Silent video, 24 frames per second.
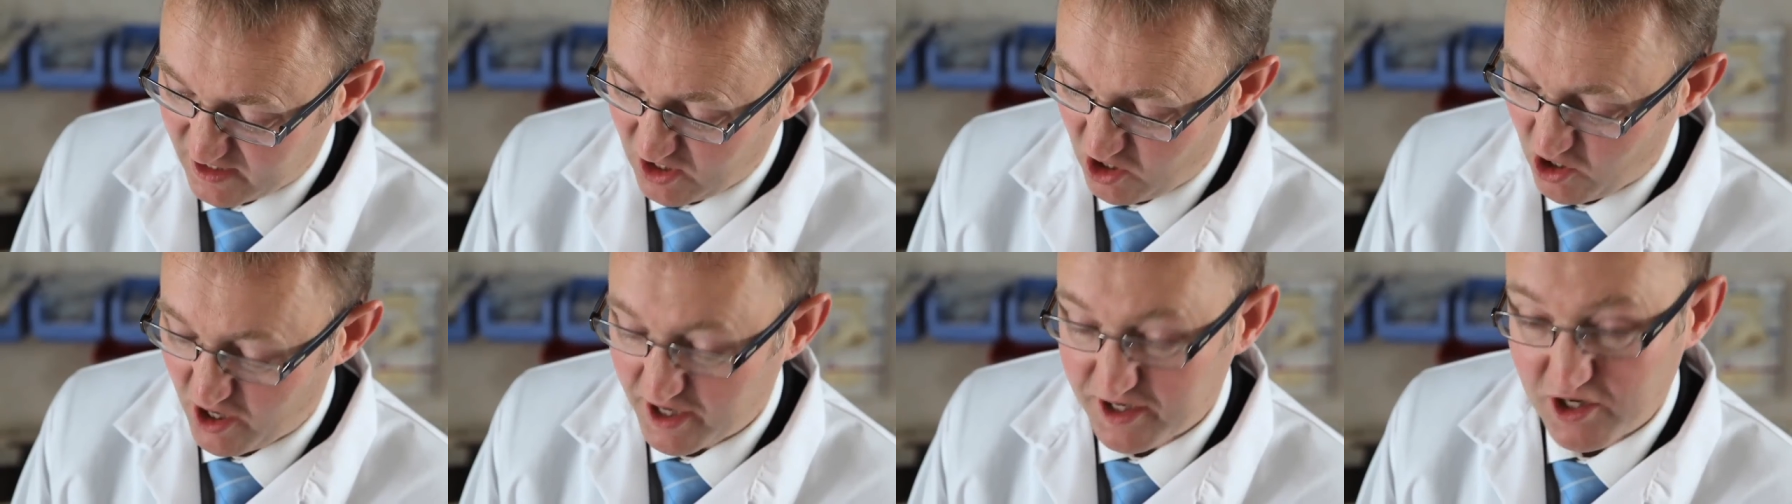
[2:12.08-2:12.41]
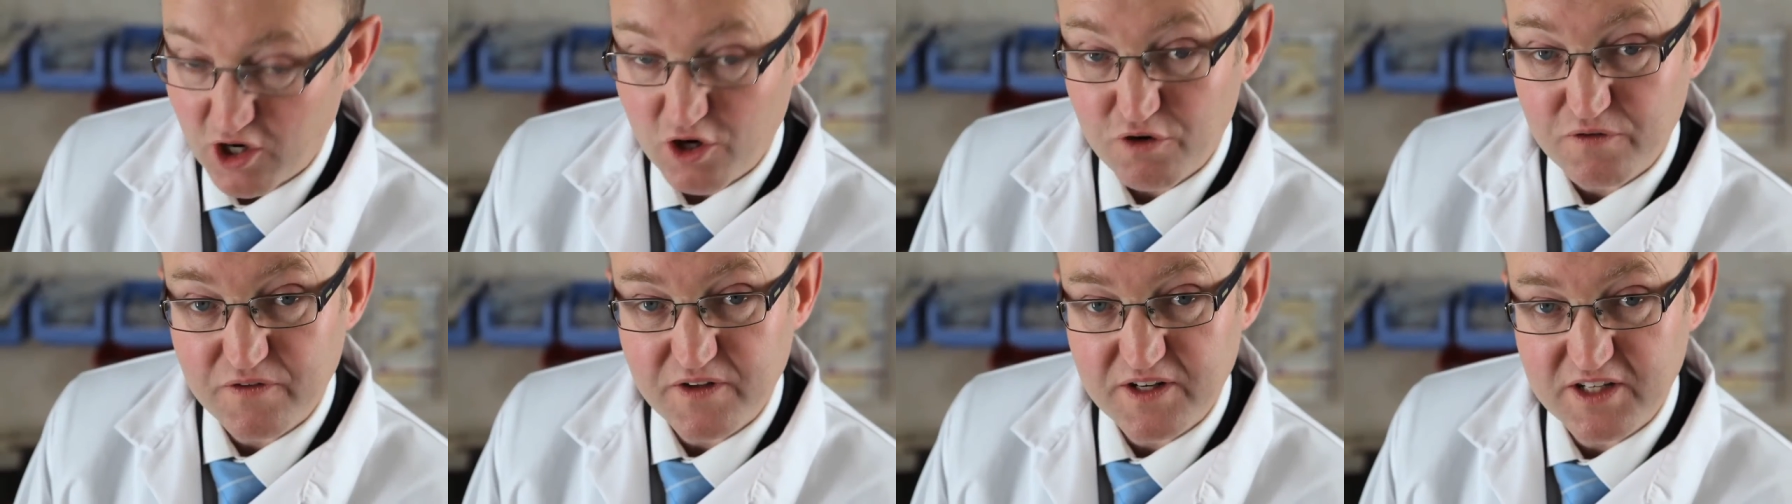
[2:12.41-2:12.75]
line
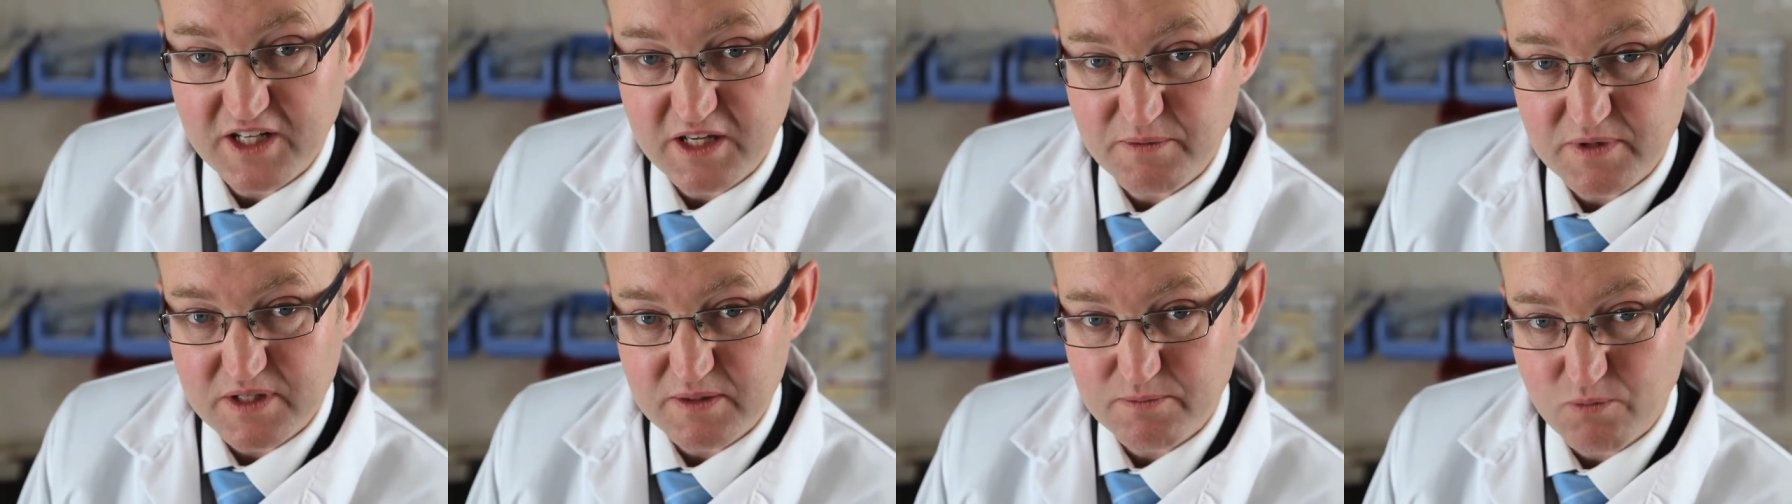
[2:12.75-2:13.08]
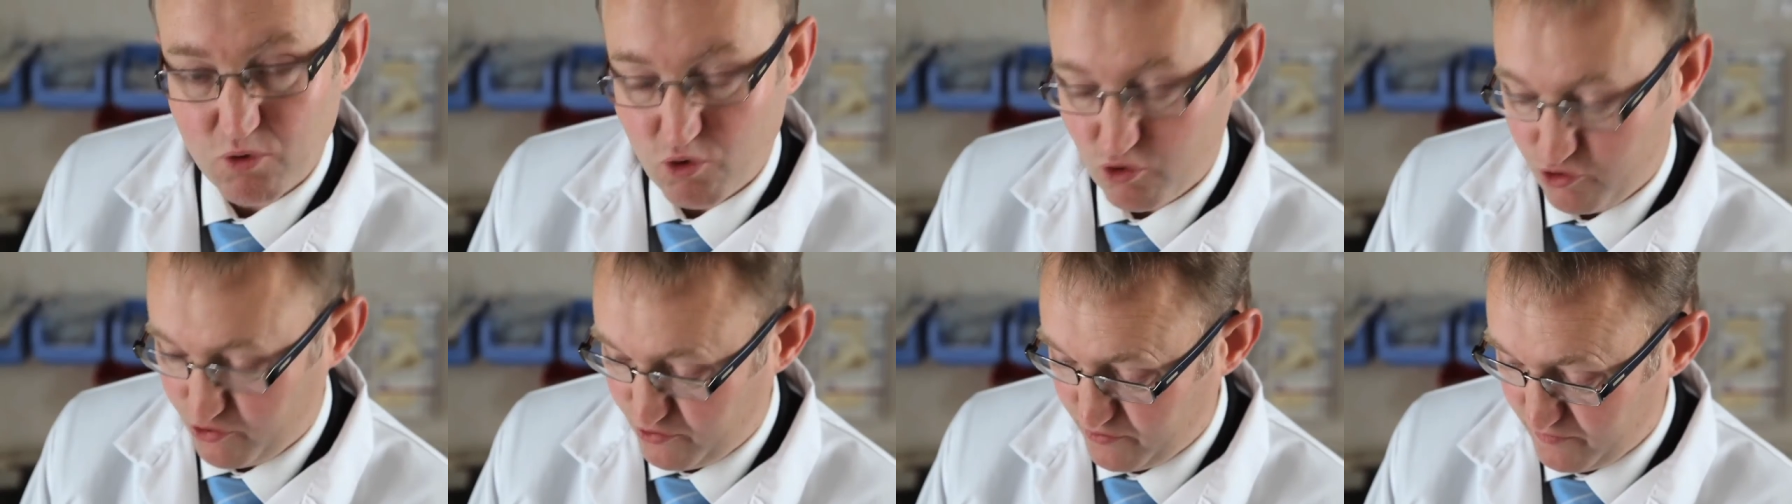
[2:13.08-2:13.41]
over the deepest
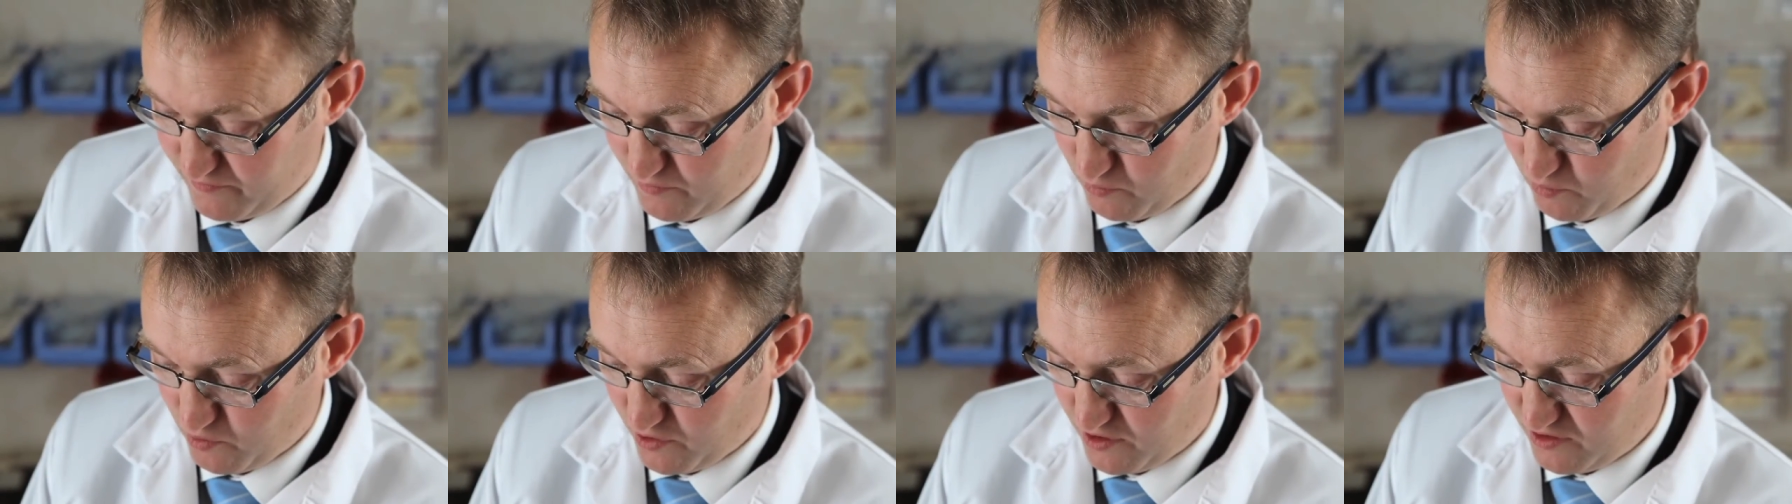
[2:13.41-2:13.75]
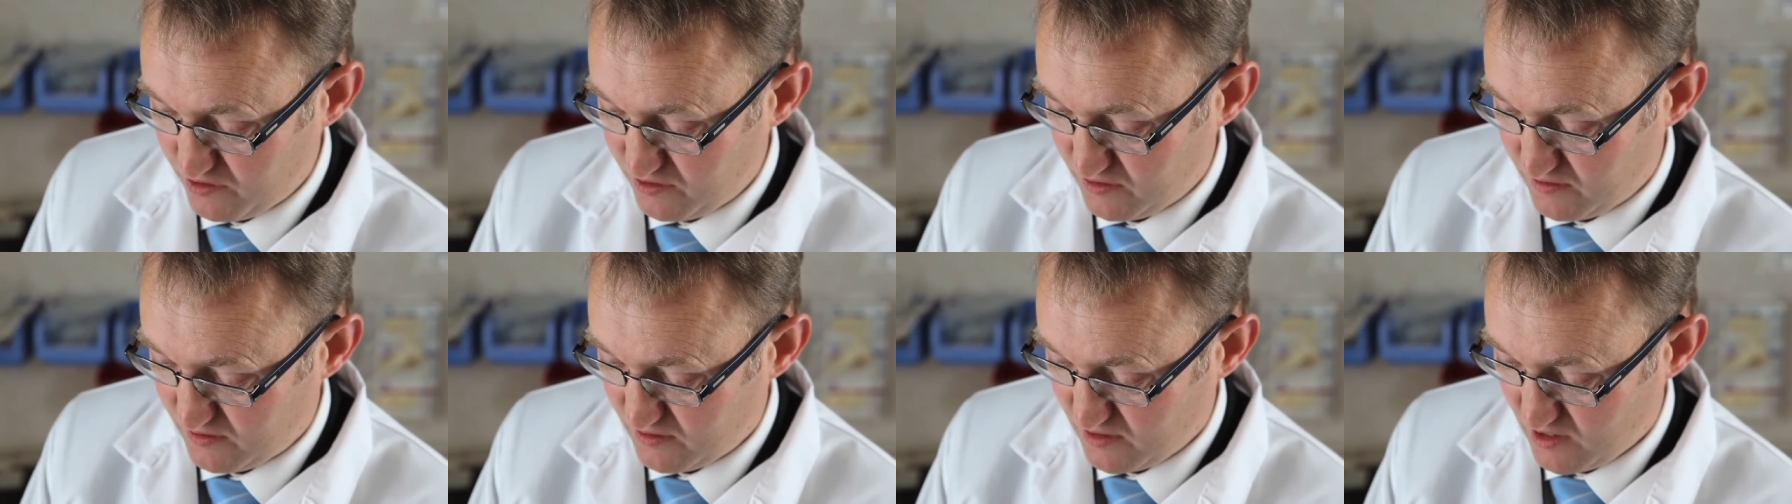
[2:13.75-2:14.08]
portion of the
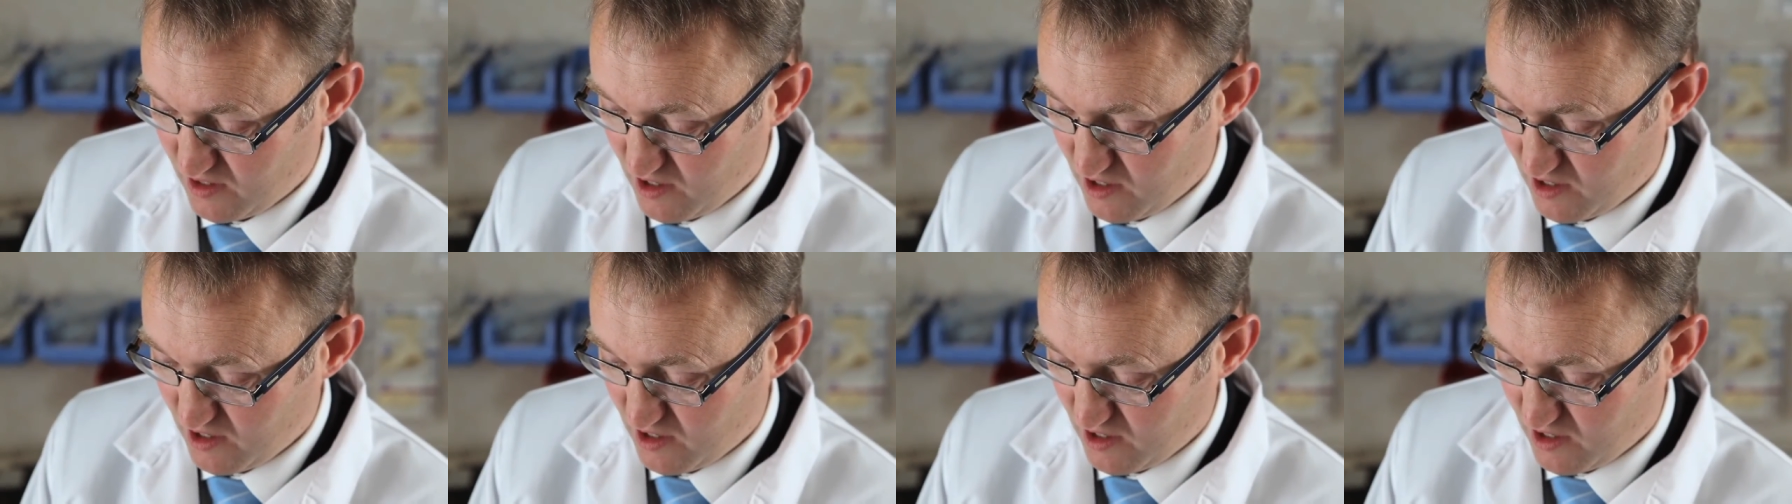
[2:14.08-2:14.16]
wound.